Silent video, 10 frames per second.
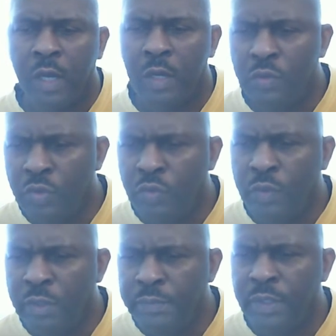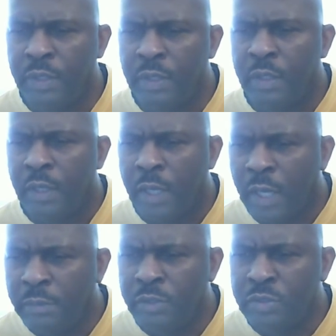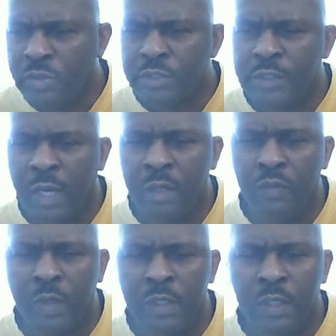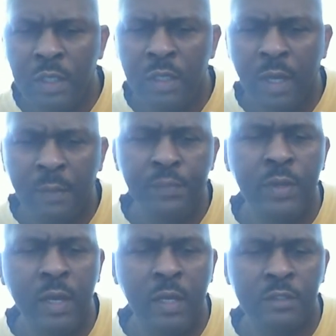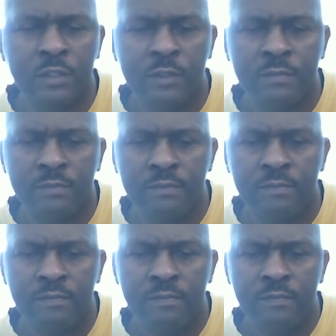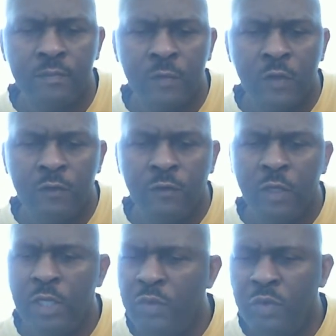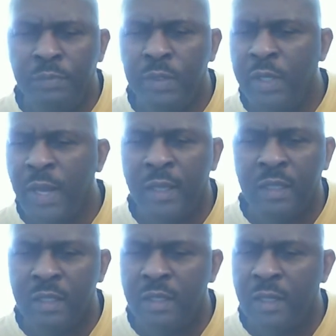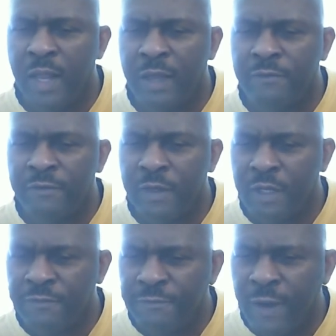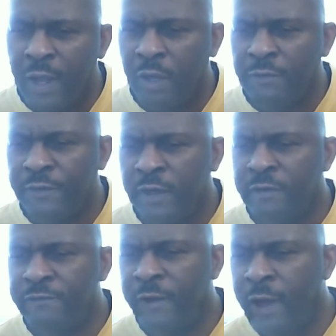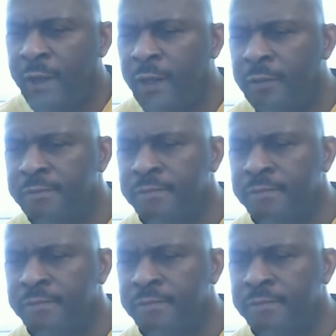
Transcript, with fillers: And who will be able to stand when he appears? For he will be like, like the fire of a refiner